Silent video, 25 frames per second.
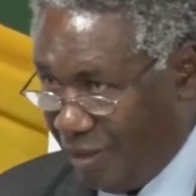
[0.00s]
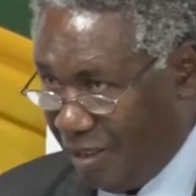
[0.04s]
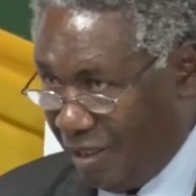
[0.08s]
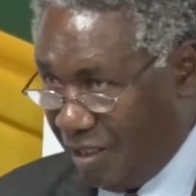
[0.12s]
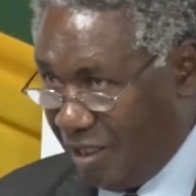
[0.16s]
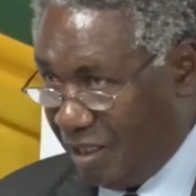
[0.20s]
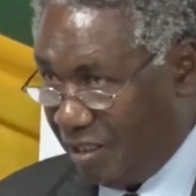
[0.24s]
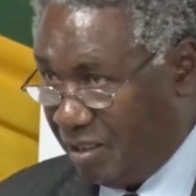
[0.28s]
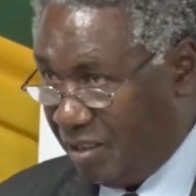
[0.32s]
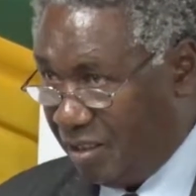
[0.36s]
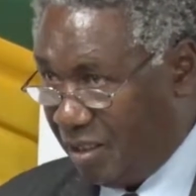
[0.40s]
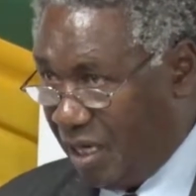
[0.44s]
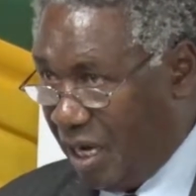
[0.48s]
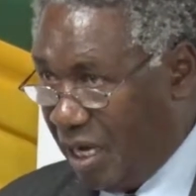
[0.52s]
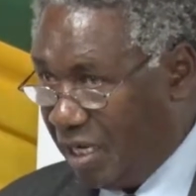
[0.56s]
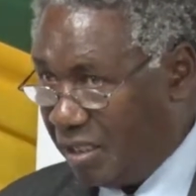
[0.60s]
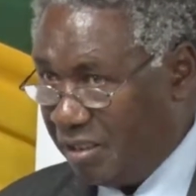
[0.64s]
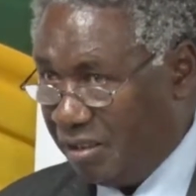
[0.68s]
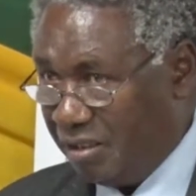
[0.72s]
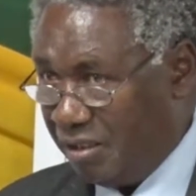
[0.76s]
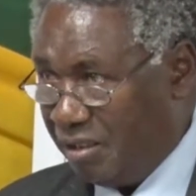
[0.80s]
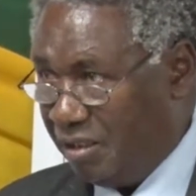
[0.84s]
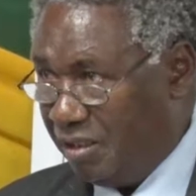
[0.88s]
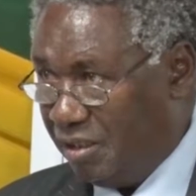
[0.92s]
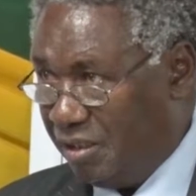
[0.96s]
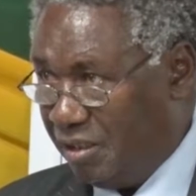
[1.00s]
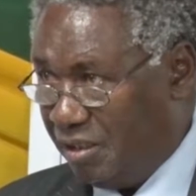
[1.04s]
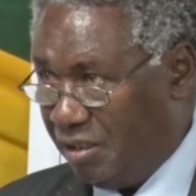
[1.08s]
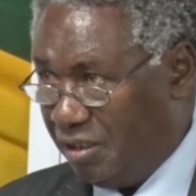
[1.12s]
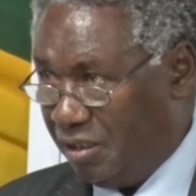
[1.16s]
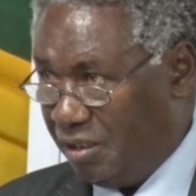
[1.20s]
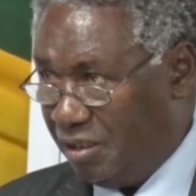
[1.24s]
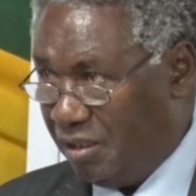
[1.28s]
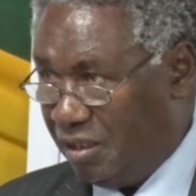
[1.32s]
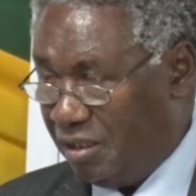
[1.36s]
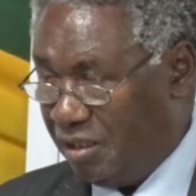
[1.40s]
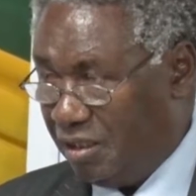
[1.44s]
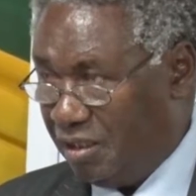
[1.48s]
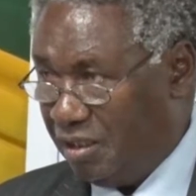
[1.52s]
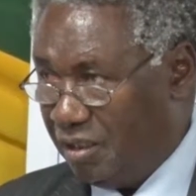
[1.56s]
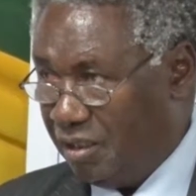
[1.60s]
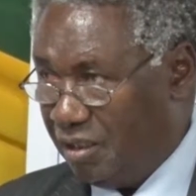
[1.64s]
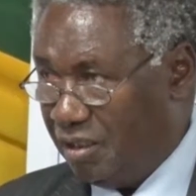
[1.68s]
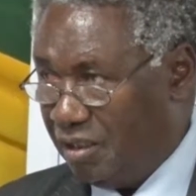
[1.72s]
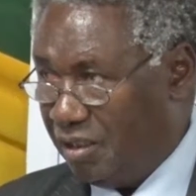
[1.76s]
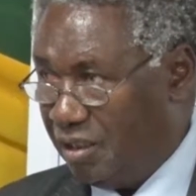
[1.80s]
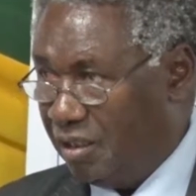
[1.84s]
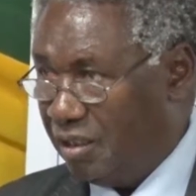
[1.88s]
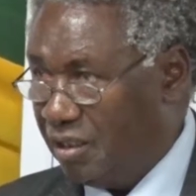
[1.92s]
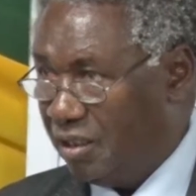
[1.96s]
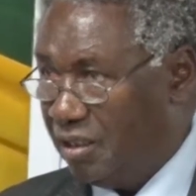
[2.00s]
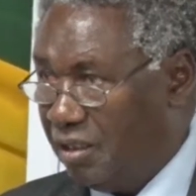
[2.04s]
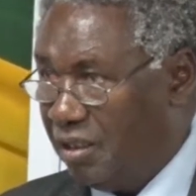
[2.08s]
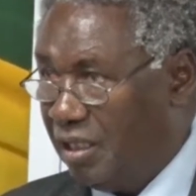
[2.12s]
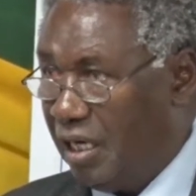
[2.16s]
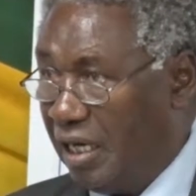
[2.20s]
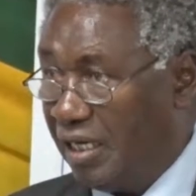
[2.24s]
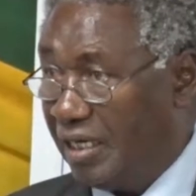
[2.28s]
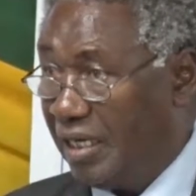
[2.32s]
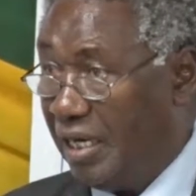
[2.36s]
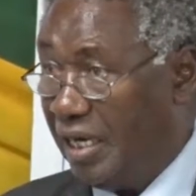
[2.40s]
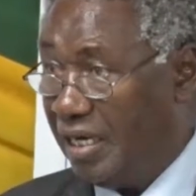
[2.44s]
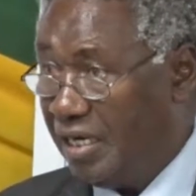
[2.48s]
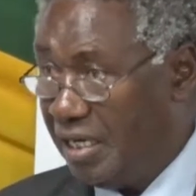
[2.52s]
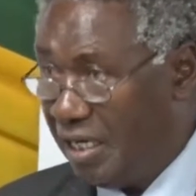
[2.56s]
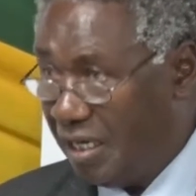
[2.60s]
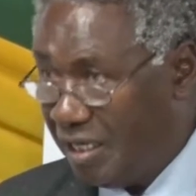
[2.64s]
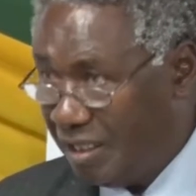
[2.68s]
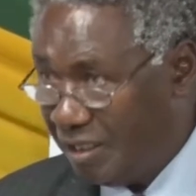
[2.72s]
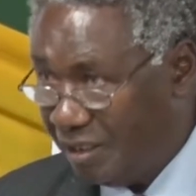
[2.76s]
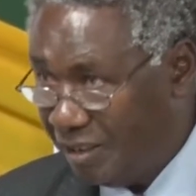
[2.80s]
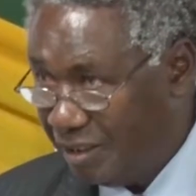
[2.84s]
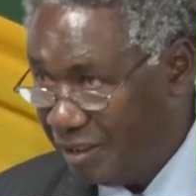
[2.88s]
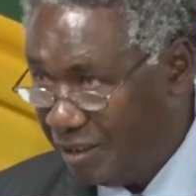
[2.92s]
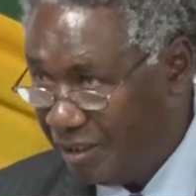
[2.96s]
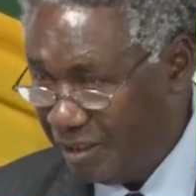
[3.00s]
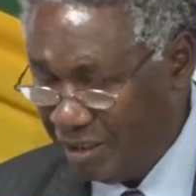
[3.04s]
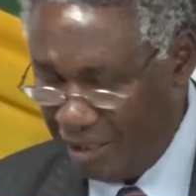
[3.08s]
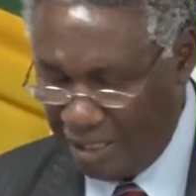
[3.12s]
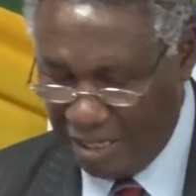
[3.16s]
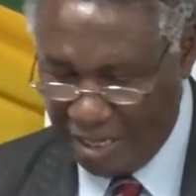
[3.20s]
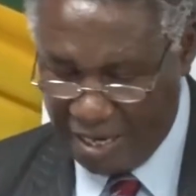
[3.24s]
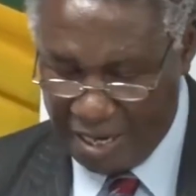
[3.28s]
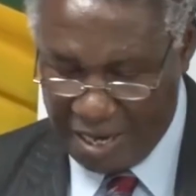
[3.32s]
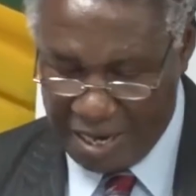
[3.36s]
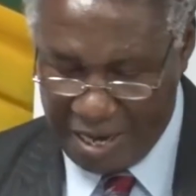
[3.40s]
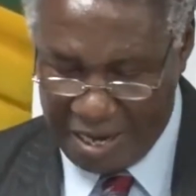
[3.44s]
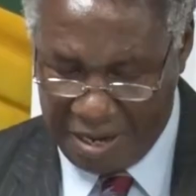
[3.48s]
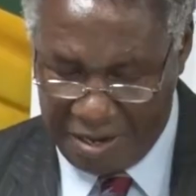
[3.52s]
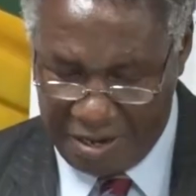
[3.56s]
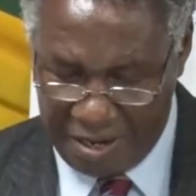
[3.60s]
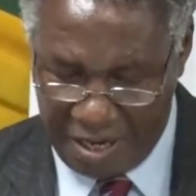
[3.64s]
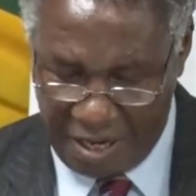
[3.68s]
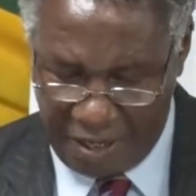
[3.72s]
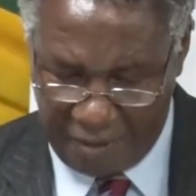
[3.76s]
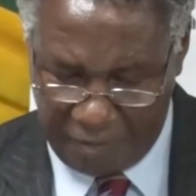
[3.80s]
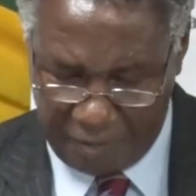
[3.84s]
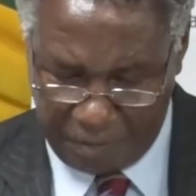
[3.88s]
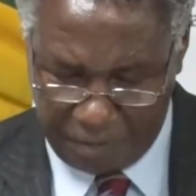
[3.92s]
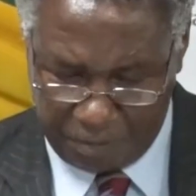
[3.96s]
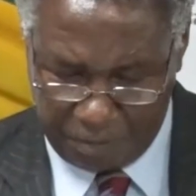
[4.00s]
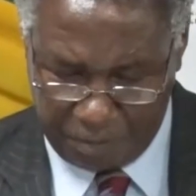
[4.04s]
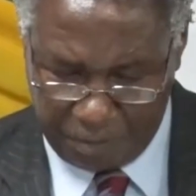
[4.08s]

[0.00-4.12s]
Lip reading: the drugs, Nakada area,